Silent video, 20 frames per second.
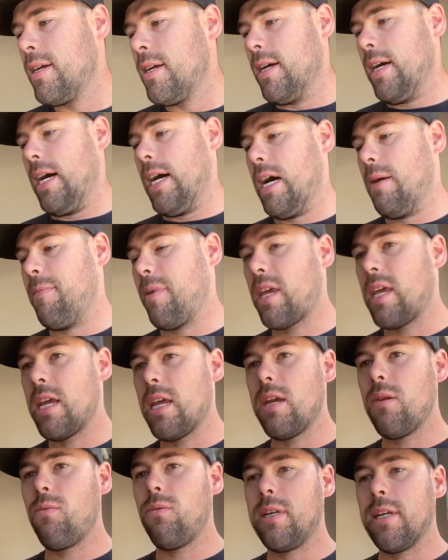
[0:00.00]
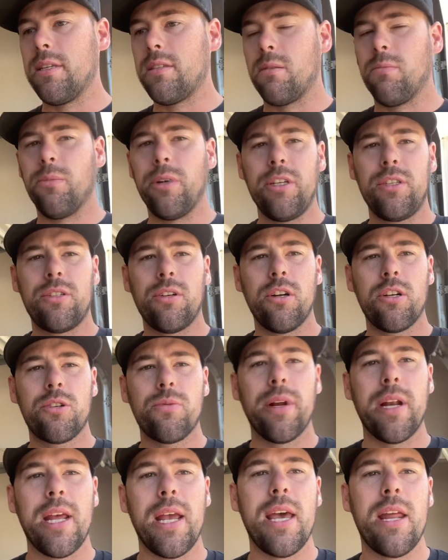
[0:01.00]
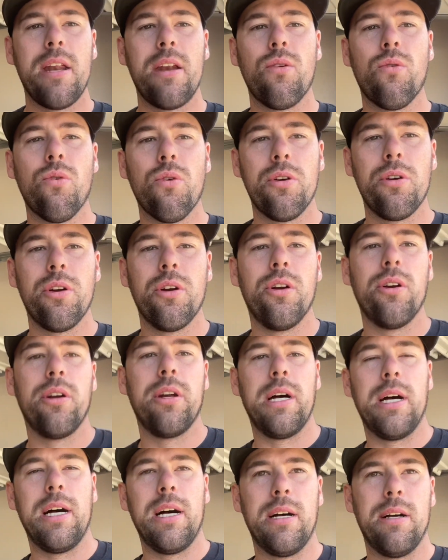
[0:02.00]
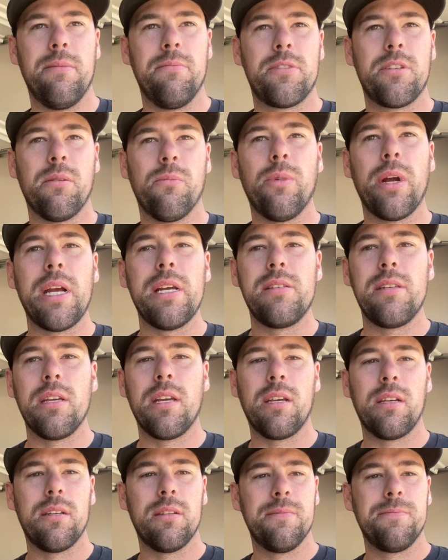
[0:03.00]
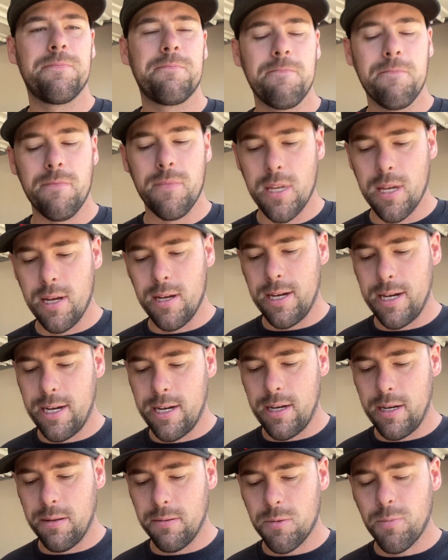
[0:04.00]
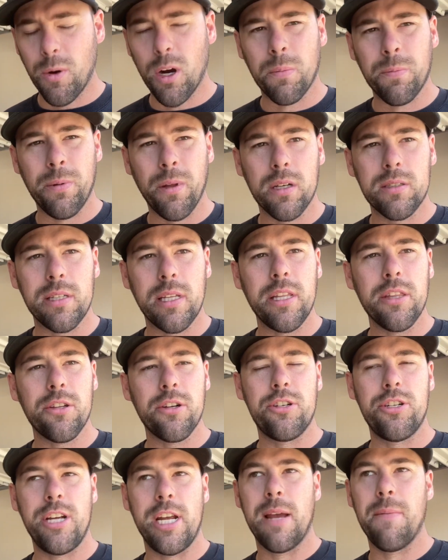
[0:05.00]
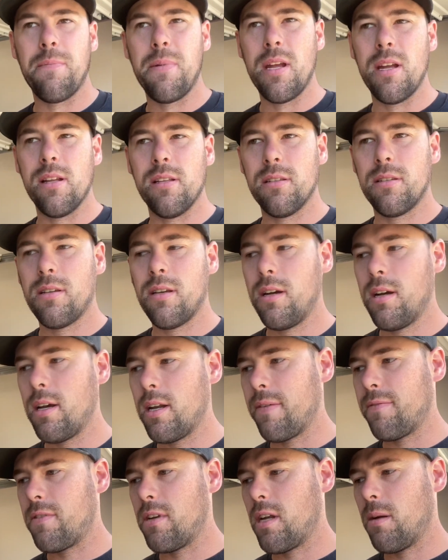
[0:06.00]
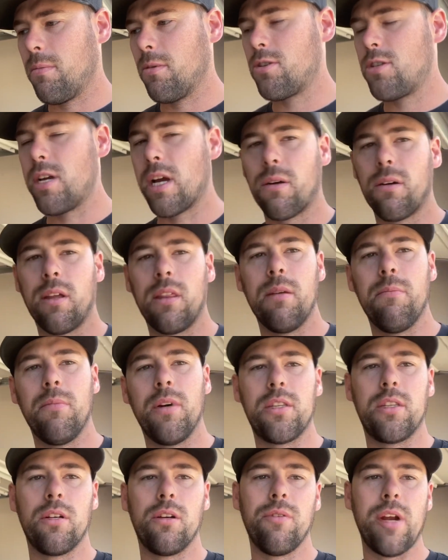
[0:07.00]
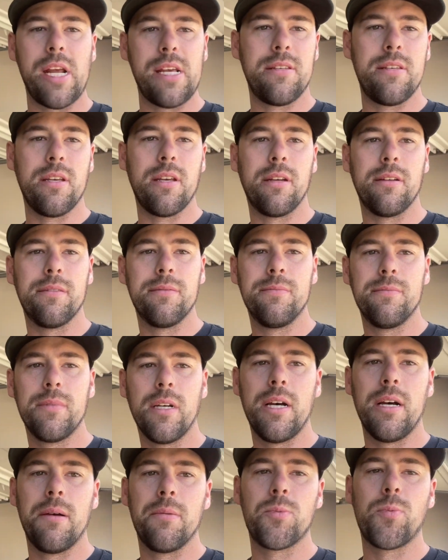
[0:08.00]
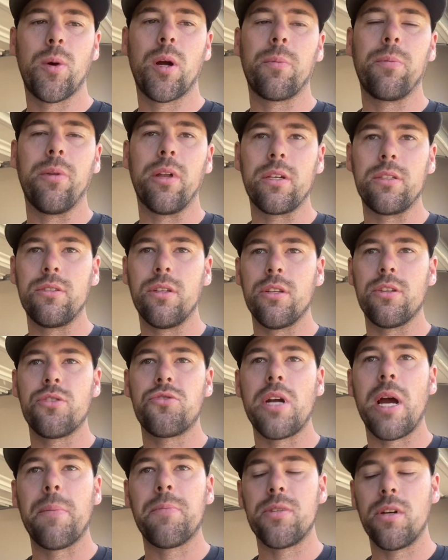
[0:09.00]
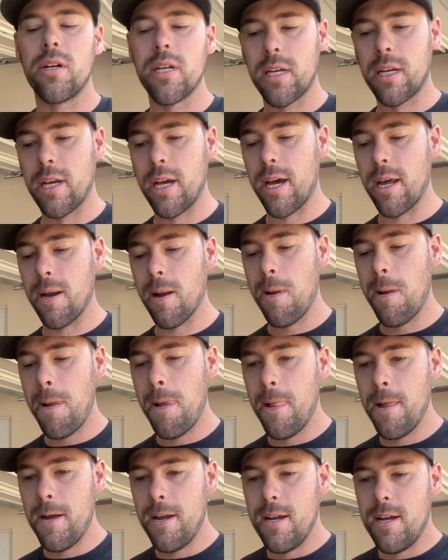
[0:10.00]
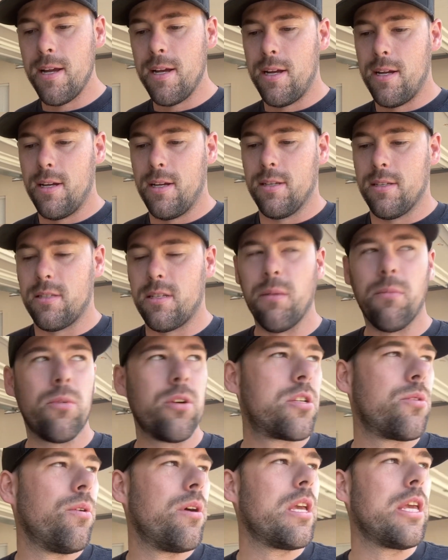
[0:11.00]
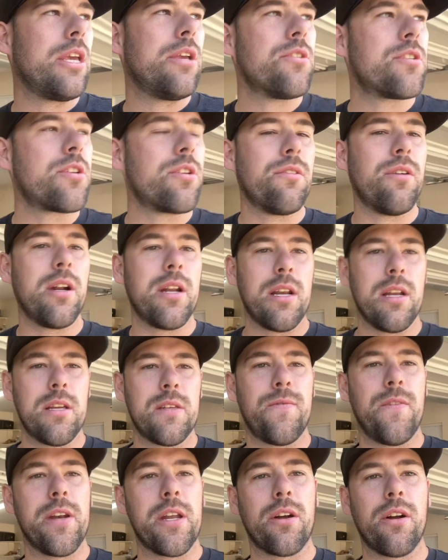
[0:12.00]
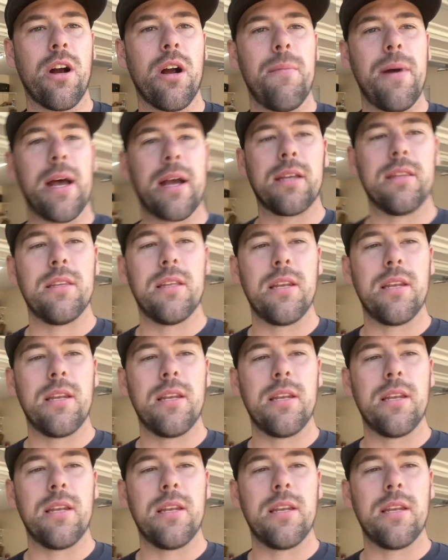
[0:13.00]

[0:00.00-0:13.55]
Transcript: But he did some research, went ahead and ordered some racing spark plugs. I think they're Champions. I'd have to double check with them, but they're racing spark plugs, so the strap's already cut, similar to what he used to run in his funny car back in the